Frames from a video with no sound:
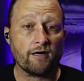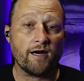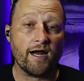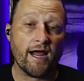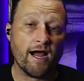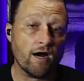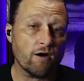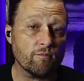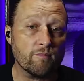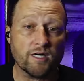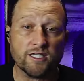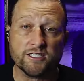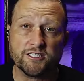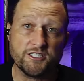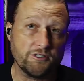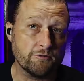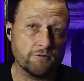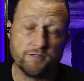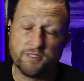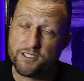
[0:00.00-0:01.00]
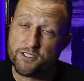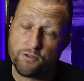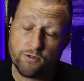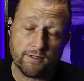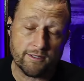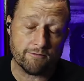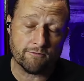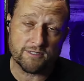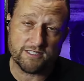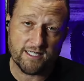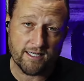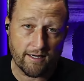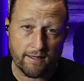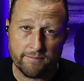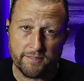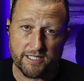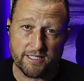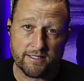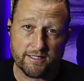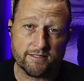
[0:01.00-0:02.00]
how much you knew it was
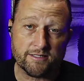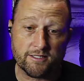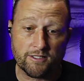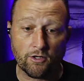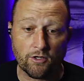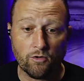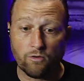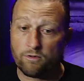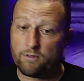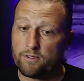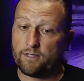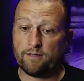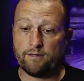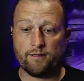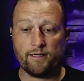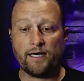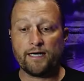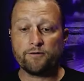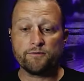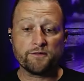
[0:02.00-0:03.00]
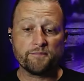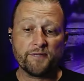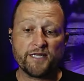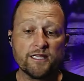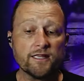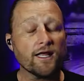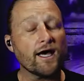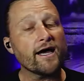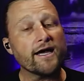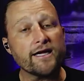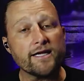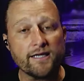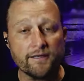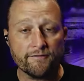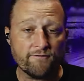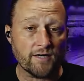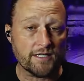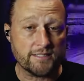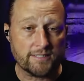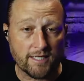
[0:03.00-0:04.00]
coming. So I would be lying
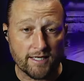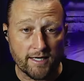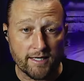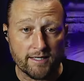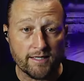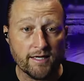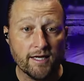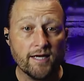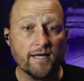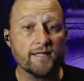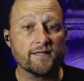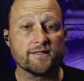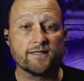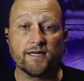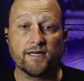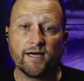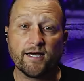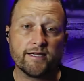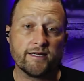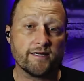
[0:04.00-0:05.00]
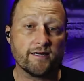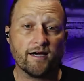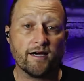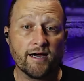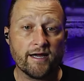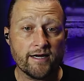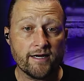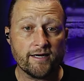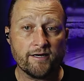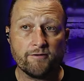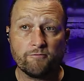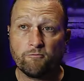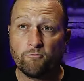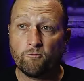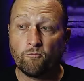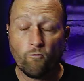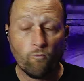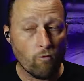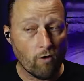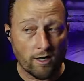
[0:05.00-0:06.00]
if I said that I
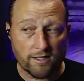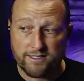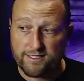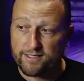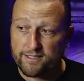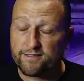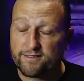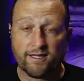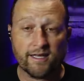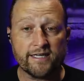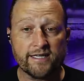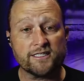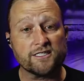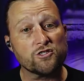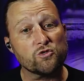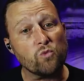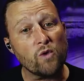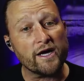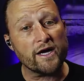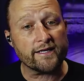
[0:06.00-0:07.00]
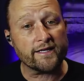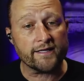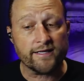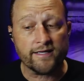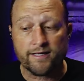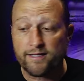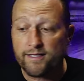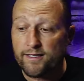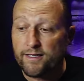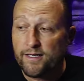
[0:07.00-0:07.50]
wasn't like sweating it.